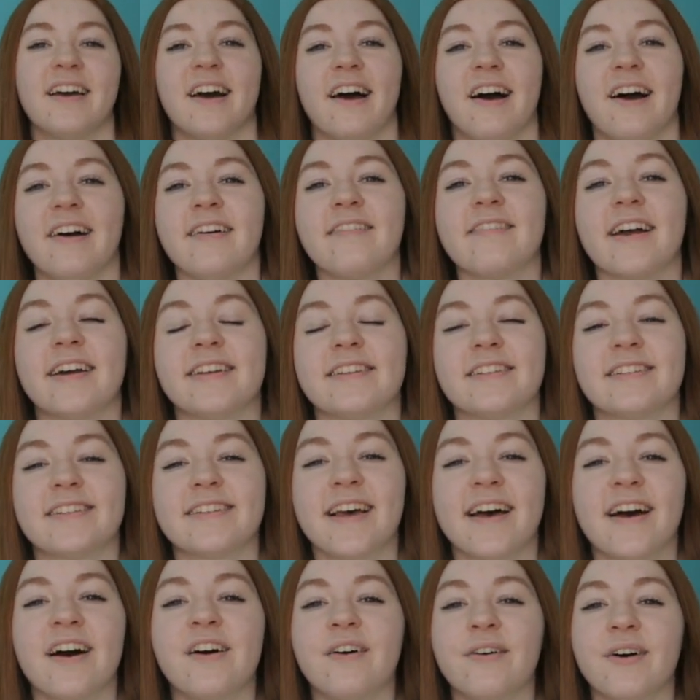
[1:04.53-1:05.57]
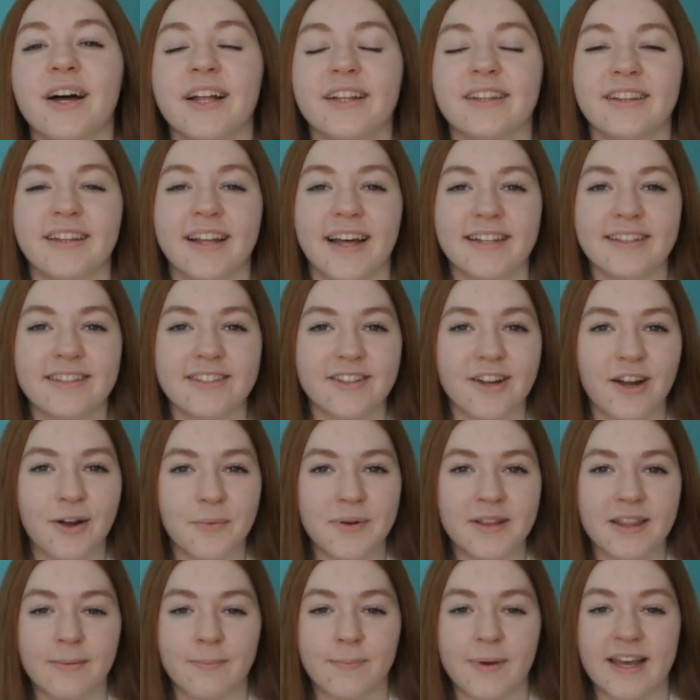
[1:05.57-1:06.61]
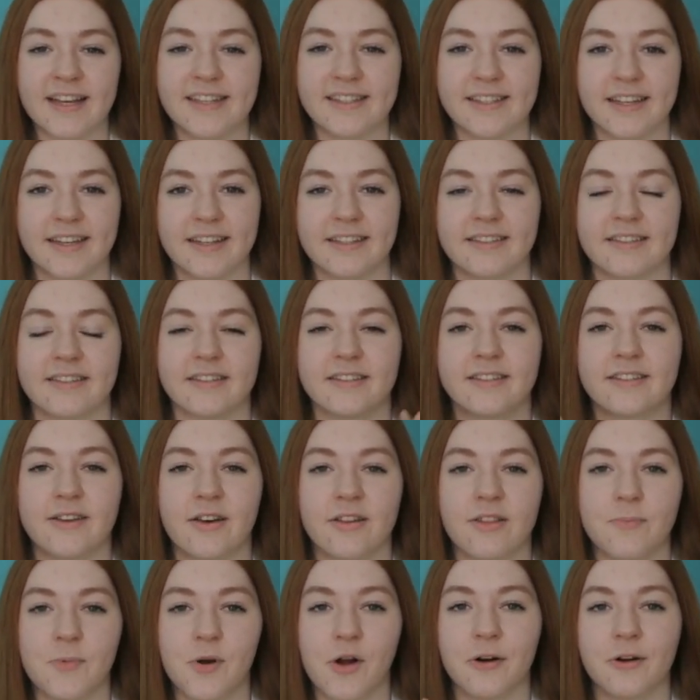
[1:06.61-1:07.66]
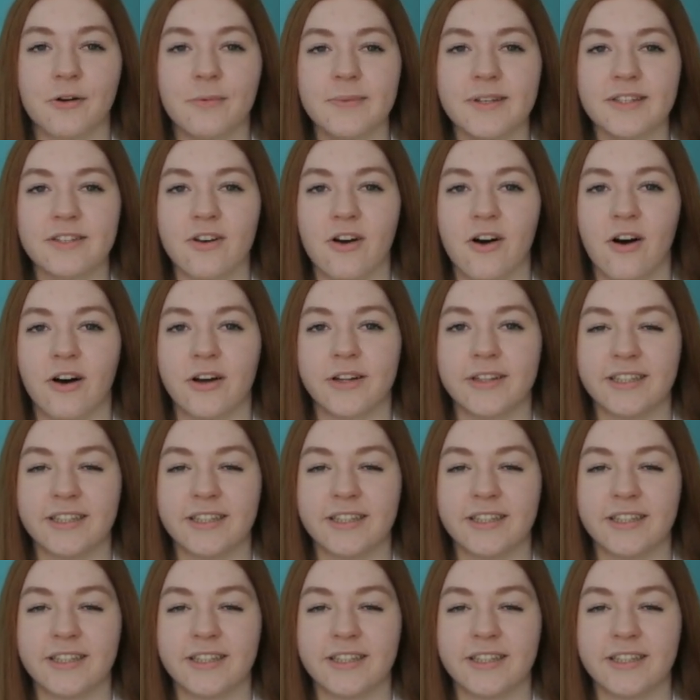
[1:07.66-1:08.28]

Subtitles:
Alright, so let's start with the basics. So the program is called